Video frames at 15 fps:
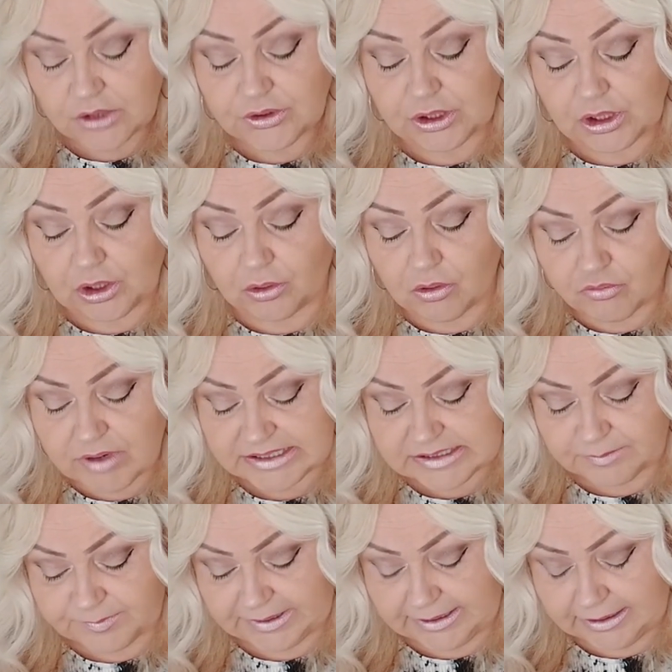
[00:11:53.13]
The Glow
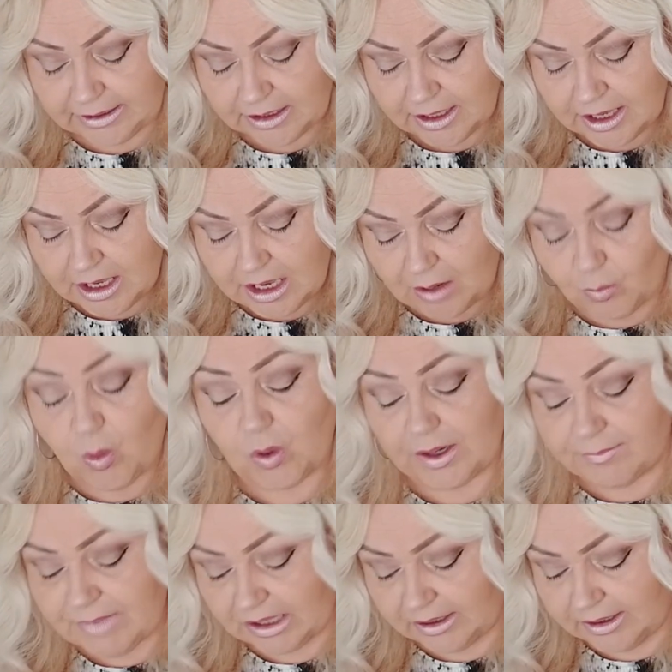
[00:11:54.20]
Recipe
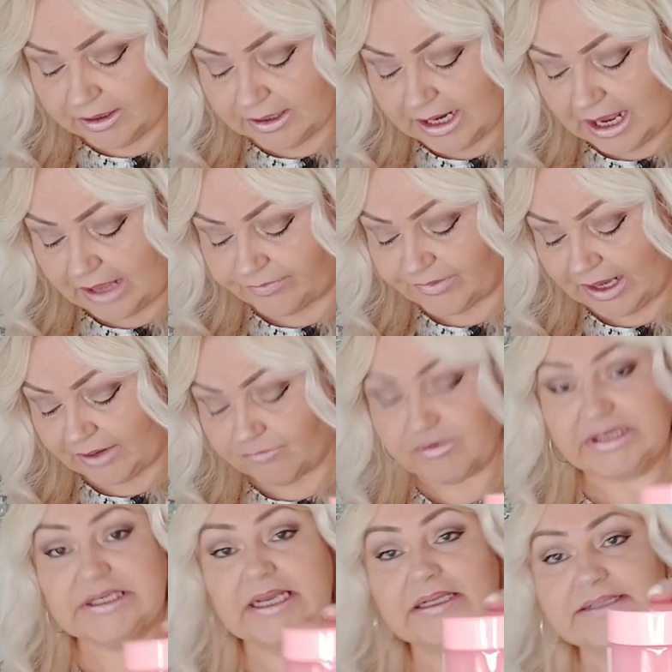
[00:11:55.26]
watermelon, and that
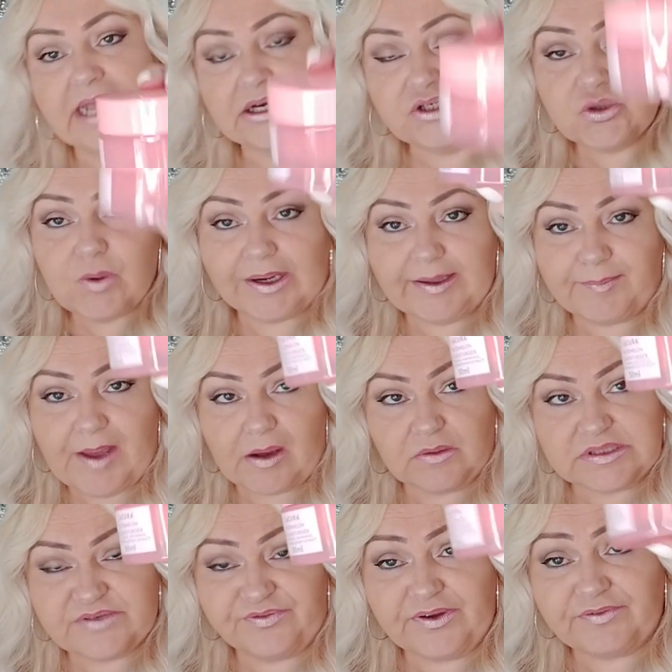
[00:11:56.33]
retails at
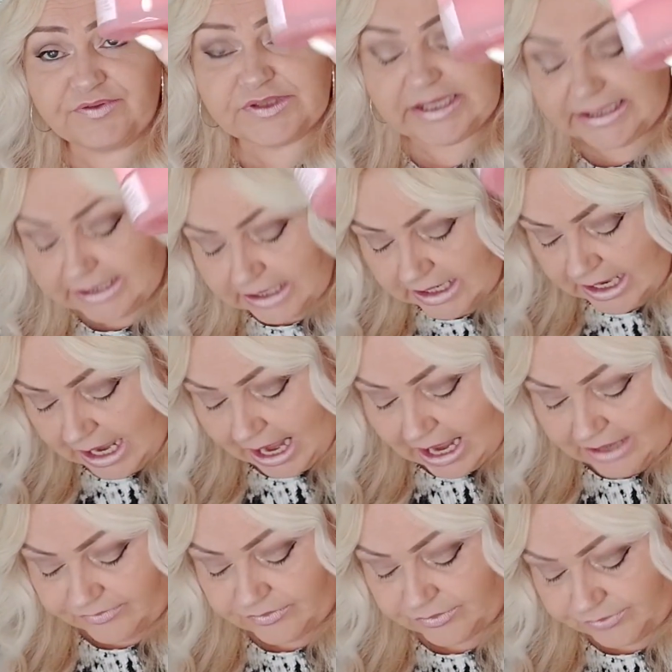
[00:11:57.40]
£20.50,
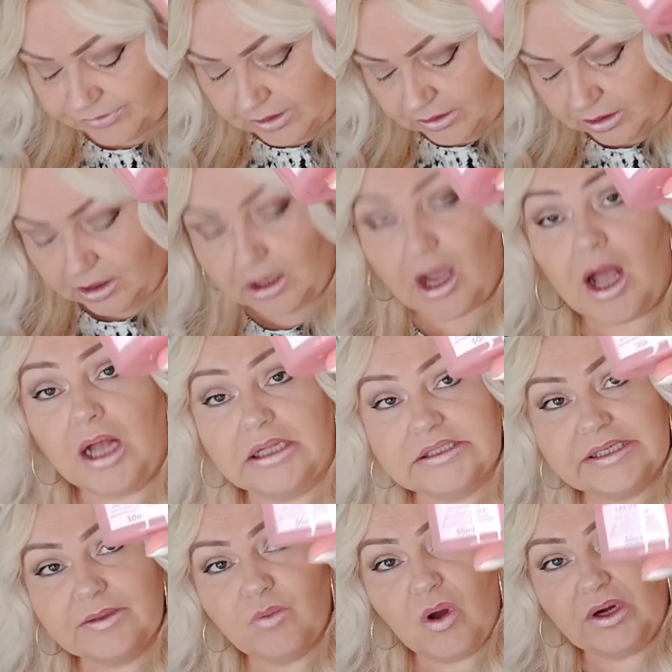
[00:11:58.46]
and the
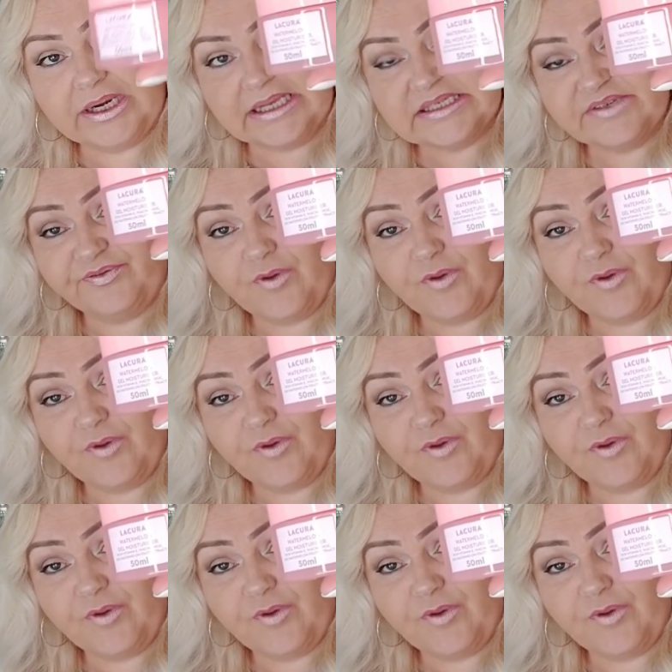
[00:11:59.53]
Aldi one is